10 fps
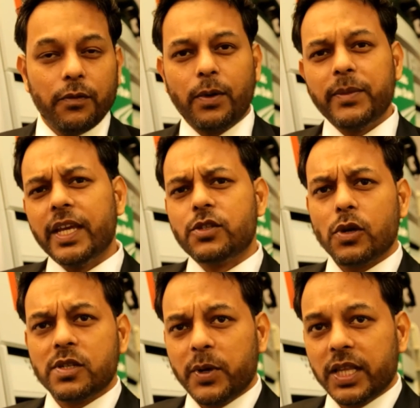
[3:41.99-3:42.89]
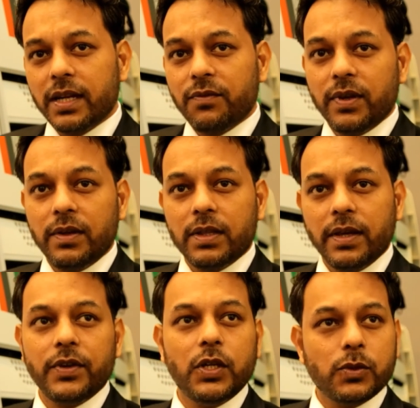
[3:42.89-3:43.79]
from the exhaust brake that
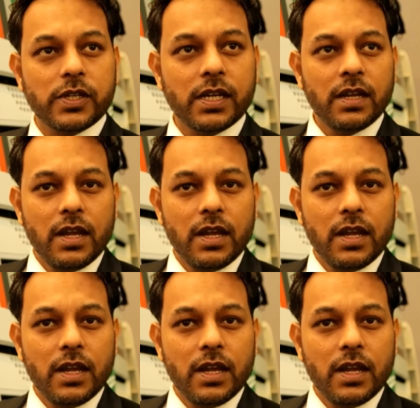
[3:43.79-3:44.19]
they were using.